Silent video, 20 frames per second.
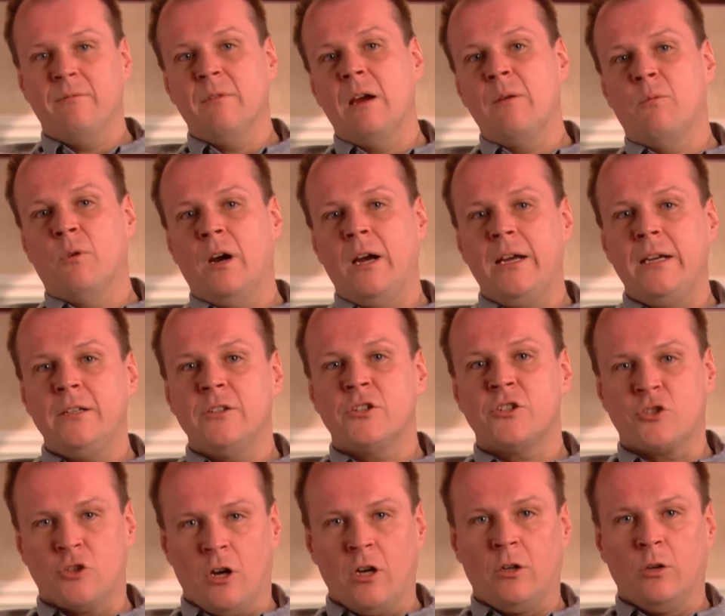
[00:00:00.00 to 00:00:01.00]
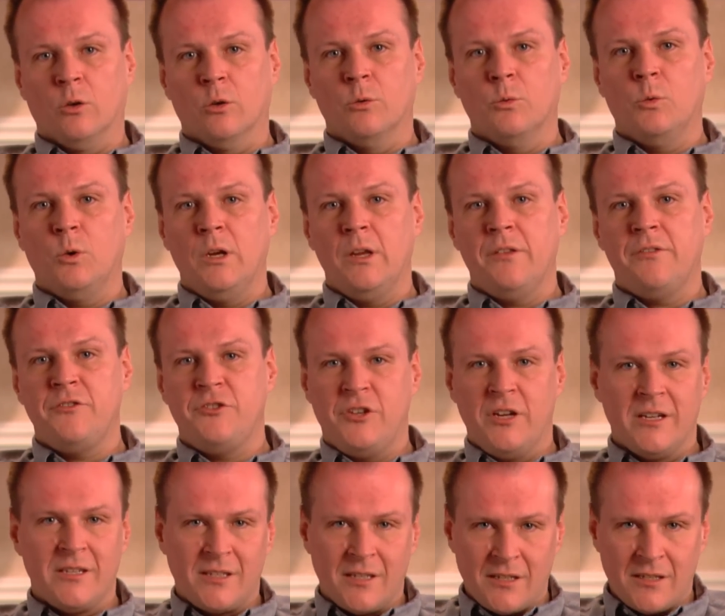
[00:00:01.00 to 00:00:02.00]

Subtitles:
of my brain struggled with just